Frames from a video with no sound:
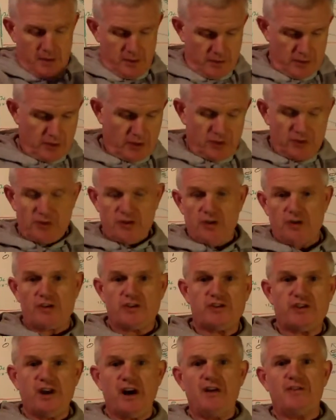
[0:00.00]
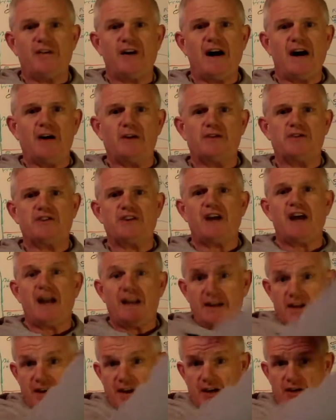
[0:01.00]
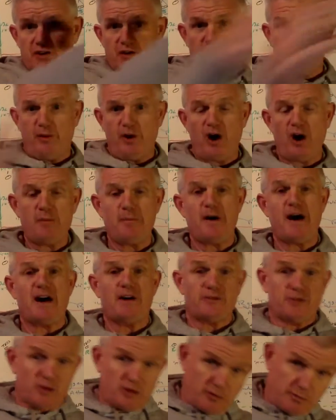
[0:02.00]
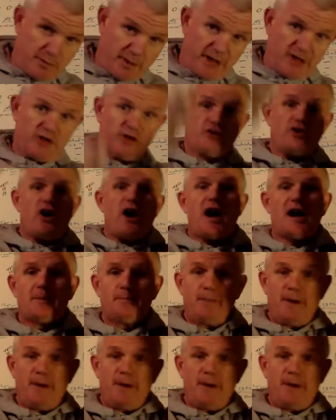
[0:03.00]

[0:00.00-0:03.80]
yourself outside in case the ball bounces. But knock